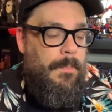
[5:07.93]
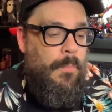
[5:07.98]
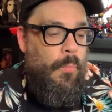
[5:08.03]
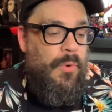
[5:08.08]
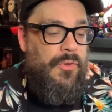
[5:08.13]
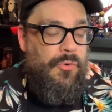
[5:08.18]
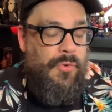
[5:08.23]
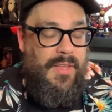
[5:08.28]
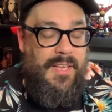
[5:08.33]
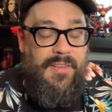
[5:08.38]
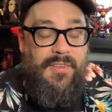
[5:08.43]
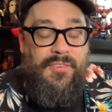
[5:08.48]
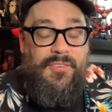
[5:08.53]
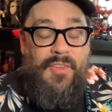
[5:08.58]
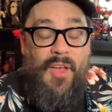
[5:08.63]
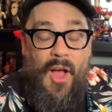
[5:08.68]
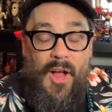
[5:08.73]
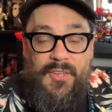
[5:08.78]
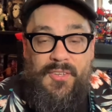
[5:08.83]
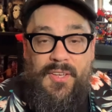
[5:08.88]
which really
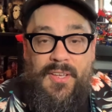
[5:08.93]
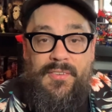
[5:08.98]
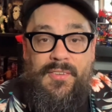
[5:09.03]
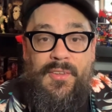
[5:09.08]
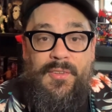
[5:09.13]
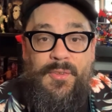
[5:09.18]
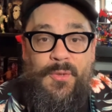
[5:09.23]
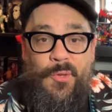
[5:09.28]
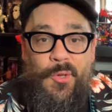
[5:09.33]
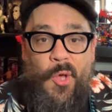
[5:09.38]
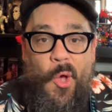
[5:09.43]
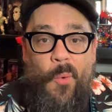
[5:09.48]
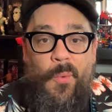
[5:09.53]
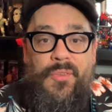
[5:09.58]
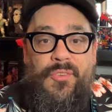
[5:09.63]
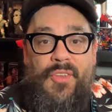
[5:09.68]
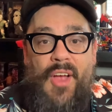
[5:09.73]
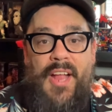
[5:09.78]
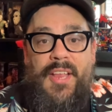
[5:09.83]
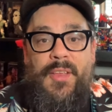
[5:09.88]
sucked because it
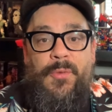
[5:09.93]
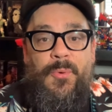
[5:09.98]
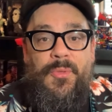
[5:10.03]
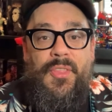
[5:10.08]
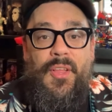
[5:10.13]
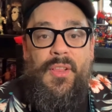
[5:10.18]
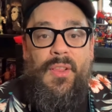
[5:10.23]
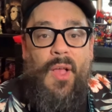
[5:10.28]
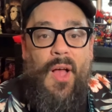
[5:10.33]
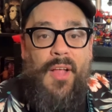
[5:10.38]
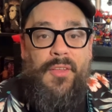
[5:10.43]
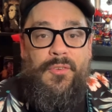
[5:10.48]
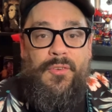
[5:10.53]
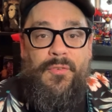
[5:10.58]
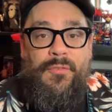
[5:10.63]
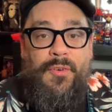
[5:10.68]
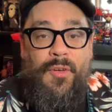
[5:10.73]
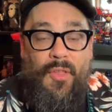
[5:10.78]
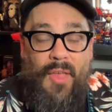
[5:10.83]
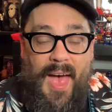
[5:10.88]
coincided with the launch
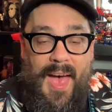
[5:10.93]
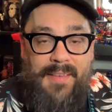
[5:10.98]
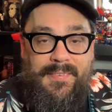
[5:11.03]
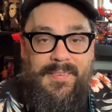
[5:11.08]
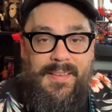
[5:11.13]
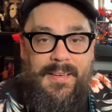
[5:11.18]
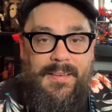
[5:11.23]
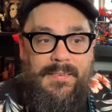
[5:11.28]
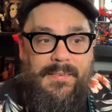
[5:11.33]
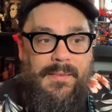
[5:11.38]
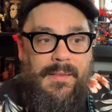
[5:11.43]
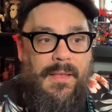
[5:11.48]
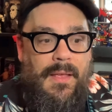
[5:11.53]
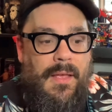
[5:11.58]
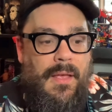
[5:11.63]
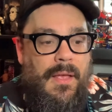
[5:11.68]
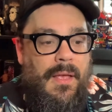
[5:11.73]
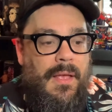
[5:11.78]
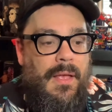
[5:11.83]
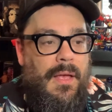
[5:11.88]
of Classics.
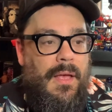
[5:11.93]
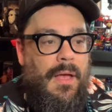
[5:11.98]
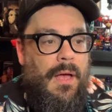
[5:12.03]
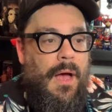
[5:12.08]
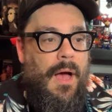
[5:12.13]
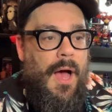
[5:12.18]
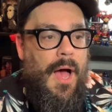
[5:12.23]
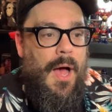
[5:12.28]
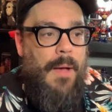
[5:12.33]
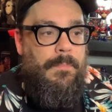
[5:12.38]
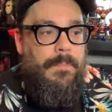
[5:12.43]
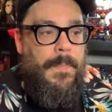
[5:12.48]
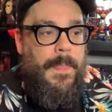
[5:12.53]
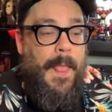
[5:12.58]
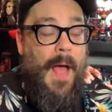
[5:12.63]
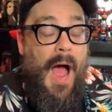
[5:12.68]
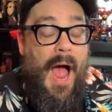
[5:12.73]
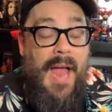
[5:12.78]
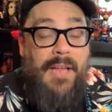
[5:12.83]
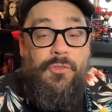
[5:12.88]

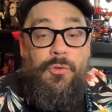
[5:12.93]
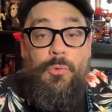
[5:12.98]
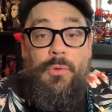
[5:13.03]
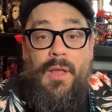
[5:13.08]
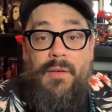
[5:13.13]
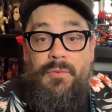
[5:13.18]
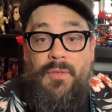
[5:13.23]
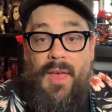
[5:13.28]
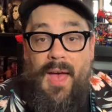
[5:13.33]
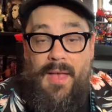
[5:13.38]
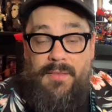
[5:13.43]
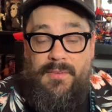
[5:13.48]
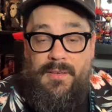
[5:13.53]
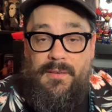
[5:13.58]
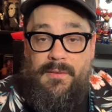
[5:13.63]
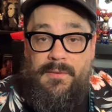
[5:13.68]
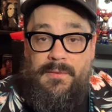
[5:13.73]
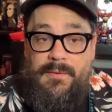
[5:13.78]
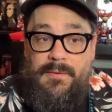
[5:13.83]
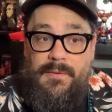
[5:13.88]
I do love
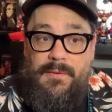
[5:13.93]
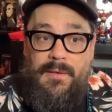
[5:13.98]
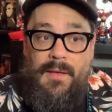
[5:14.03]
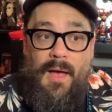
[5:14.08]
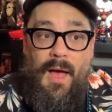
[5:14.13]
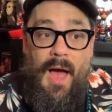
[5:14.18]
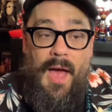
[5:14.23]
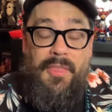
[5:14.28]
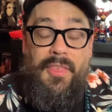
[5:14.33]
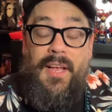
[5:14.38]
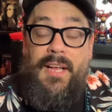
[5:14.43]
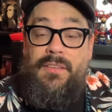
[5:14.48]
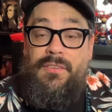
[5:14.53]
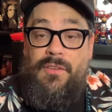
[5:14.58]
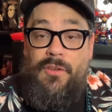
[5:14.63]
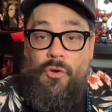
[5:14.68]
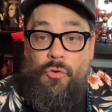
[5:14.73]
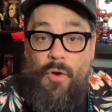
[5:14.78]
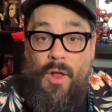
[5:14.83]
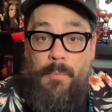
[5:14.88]
Classics. I think it's an
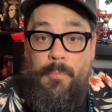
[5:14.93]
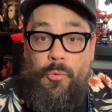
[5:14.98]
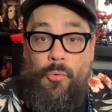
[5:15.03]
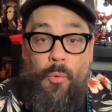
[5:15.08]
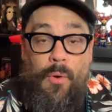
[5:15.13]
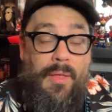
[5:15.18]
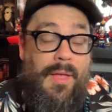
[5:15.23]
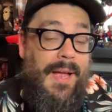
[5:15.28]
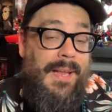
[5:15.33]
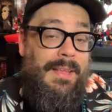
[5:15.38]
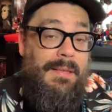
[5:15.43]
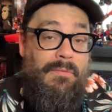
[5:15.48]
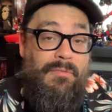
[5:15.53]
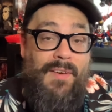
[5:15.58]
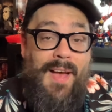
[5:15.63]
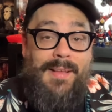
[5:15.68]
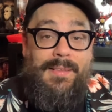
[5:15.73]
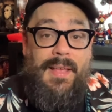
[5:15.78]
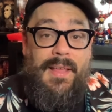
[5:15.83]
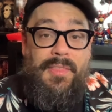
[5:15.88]
incredible toy line. In
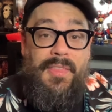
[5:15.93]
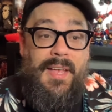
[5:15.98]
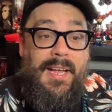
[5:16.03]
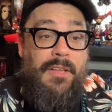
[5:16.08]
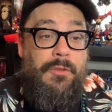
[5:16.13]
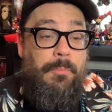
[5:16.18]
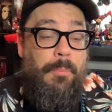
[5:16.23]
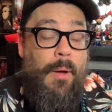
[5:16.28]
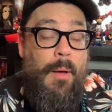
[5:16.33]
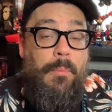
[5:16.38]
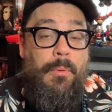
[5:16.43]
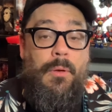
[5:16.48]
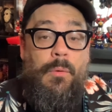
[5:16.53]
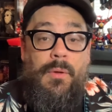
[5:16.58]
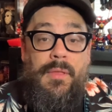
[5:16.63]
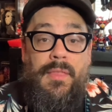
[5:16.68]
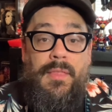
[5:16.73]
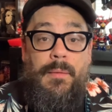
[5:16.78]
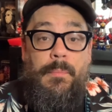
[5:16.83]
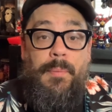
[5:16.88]
fact, I think it's probably
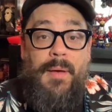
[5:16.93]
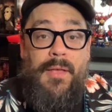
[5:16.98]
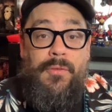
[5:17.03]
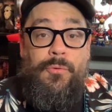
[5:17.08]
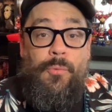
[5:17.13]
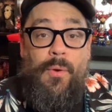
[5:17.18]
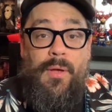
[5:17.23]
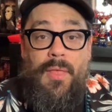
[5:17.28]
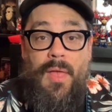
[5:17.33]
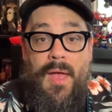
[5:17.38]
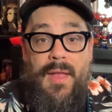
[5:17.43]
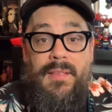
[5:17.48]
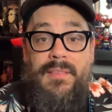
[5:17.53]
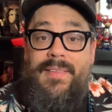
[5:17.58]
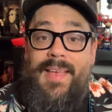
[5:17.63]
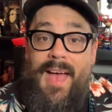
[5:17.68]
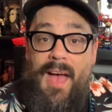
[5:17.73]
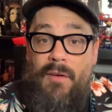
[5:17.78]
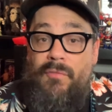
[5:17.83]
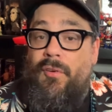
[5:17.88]
one of the best toy lines
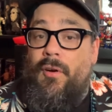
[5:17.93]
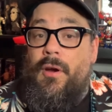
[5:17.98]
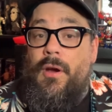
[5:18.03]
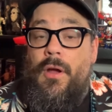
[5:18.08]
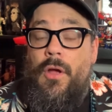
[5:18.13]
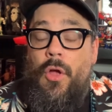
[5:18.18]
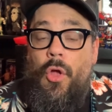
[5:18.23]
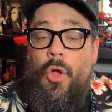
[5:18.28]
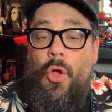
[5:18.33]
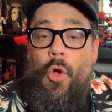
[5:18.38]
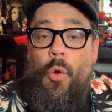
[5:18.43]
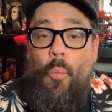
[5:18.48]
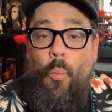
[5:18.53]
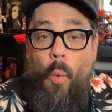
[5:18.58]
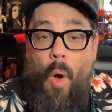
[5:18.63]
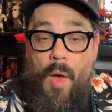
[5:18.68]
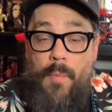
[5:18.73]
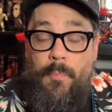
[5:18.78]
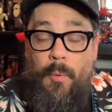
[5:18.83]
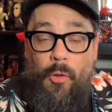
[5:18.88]
ever.
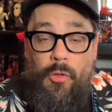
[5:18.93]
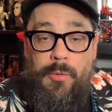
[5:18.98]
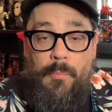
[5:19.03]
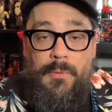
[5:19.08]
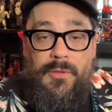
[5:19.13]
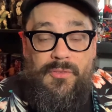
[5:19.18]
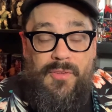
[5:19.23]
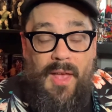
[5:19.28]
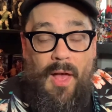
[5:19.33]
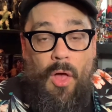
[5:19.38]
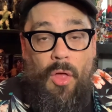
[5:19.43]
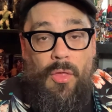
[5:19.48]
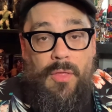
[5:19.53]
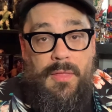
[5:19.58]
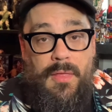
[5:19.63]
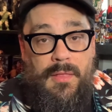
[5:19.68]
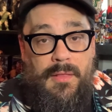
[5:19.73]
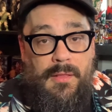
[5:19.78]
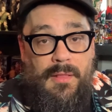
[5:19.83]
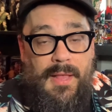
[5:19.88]
What both Mattel and
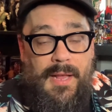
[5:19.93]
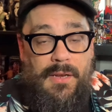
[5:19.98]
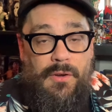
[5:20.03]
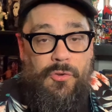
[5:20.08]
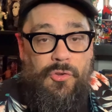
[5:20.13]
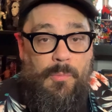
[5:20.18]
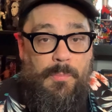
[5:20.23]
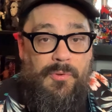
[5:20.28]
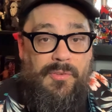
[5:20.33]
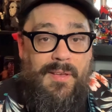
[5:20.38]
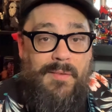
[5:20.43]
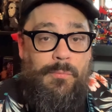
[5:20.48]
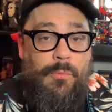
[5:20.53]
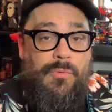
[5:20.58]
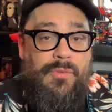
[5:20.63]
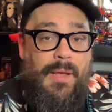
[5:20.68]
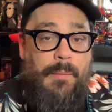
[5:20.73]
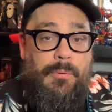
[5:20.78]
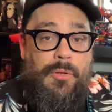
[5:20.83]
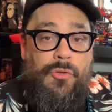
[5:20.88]
then later Super 7
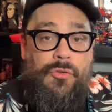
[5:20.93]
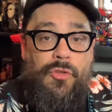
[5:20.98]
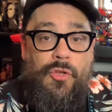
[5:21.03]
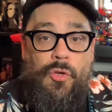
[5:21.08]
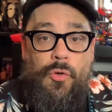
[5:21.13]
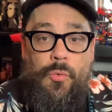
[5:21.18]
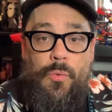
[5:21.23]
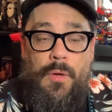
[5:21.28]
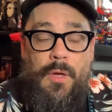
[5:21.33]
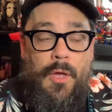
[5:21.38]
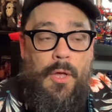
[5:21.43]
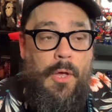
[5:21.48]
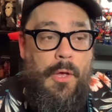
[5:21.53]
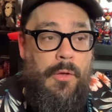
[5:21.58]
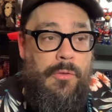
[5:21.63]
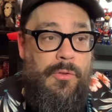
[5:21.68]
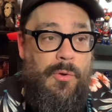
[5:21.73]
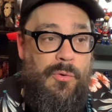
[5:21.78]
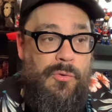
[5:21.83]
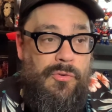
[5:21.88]
was able to do,
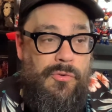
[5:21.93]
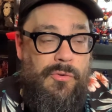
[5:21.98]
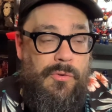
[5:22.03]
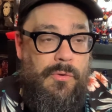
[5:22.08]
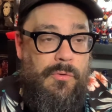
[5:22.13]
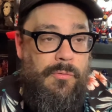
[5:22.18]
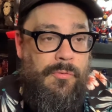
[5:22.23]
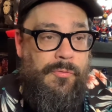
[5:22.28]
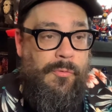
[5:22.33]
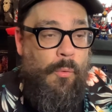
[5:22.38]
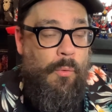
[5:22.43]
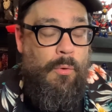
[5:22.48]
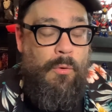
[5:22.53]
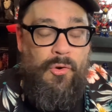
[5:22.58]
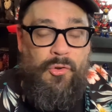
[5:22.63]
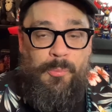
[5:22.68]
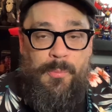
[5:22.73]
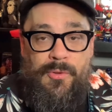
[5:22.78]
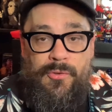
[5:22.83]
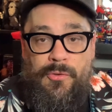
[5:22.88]
those Four
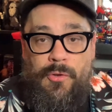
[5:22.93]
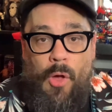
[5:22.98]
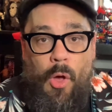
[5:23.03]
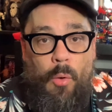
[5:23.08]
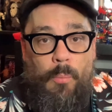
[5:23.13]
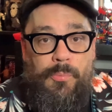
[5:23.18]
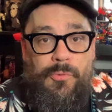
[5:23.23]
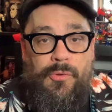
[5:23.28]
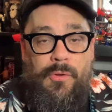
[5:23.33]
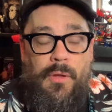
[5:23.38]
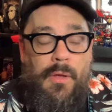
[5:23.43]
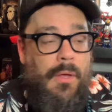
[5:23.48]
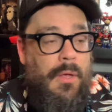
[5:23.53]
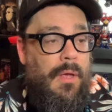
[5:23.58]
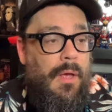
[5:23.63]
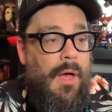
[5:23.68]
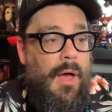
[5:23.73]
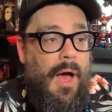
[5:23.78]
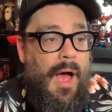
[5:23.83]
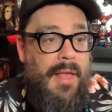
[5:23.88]
Horsemen sculpts,
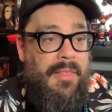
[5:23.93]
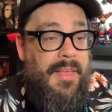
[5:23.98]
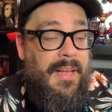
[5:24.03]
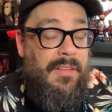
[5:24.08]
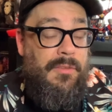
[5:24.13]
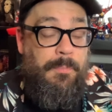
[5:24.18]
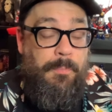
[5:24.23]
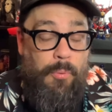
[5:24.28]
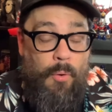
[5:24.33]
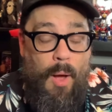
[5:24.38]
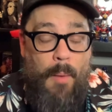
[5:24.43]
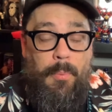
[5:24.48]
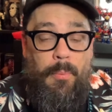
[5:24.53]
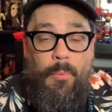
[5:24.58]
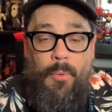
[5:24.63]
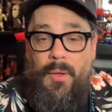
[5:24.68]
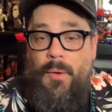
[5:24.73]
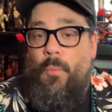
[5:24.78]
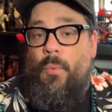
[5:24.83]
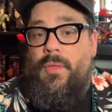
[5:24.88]
I think it's
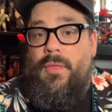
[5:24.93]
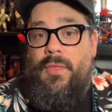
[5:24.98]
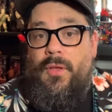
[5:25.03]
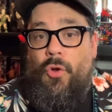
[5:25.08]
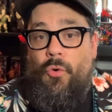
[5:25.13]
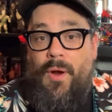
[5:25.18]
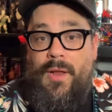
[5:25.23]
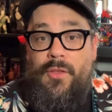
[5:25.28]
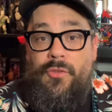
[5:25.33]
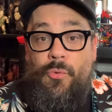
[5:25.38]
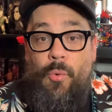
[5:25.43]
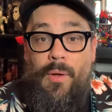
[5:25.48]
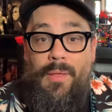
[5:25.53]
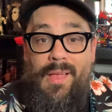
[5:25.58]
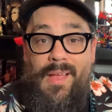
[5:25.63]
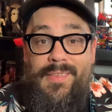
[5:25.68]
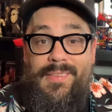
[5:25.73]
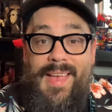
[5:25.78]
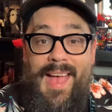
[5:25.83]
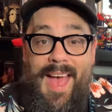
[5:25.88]
probably one of the greatest toy
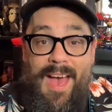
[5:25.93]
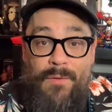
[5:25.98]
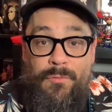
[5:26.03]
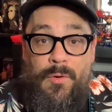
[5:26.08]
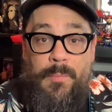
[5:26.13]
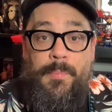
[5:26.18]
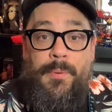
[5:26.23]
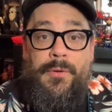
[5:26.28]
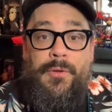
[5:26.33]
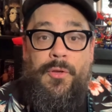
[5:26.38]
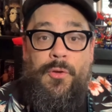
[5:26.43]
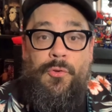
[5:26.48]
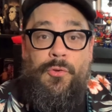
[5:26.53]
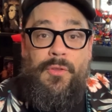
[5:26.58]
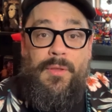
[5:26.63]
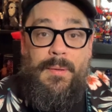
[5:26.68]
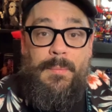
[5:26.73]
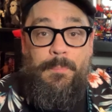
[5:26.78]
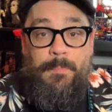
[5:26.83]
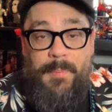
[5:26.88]
lines ever
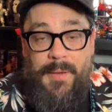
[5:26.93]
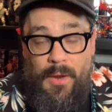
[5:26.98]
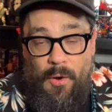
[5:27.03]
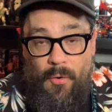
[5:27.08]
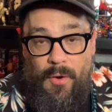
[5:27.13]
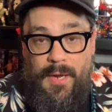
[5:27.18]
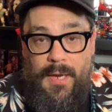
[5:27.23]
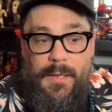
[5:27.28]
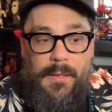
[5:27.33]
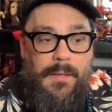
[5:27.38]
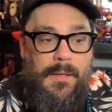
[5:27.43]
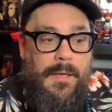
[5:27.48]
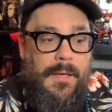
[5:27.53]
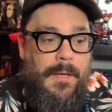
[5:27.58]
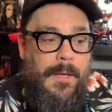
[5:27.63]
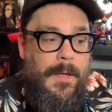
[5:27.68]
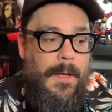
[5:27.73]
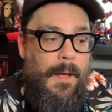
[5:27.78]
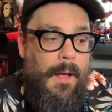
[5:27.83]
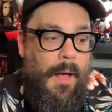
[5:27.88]
produced, period.
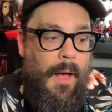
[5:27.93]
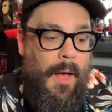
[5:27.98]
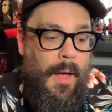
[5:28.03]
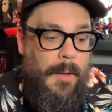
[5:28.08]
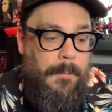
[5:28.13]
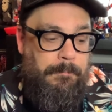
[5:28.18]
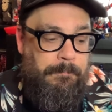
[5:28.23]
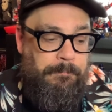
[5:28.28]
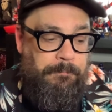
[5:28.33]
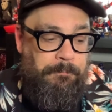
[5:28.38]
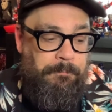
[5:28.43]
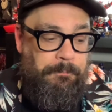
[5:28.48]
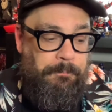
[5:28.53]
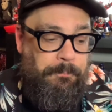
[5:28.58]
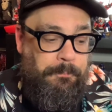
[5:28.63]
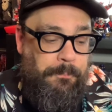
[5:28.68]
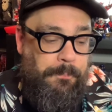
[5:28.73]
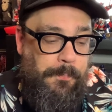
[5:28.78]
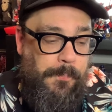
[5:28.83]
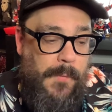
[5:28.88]

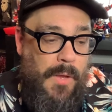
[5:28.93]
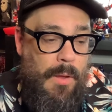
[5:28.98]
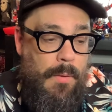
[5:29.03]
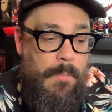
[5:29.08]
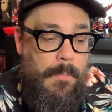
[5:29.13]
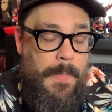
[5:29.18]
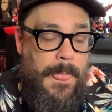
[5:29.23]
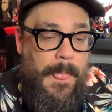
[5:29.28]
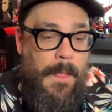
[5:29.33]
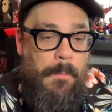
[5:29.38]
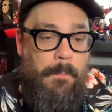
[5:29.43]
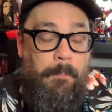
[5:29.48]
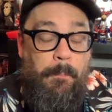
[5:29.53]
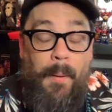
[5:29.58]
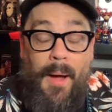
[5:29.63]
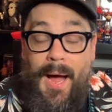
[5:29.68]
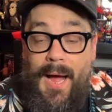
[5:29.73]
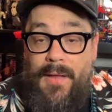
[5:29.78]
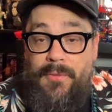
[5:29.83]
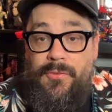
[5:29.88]

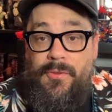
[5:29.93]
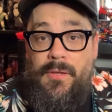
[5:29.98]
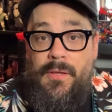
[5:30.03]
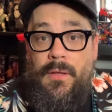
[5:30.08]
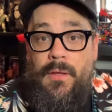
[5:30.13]
But